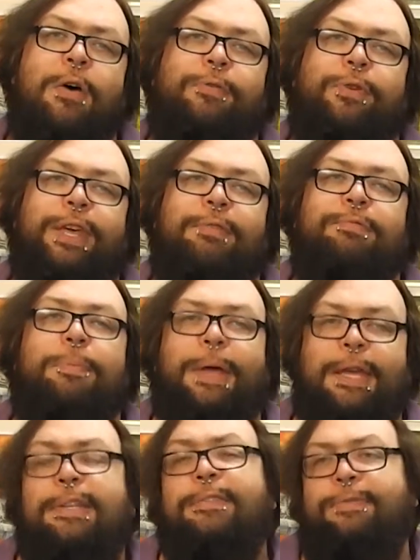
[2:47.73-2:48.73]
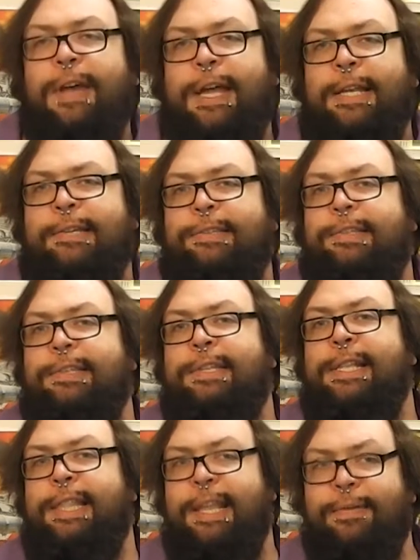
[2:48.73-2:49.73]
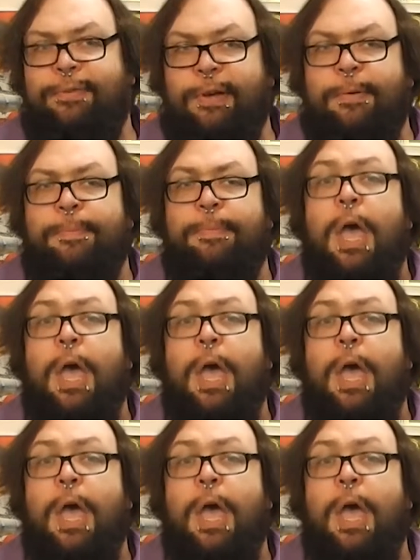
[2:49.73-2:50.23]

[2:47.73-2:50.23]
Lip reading: for their repeated failures to deliver.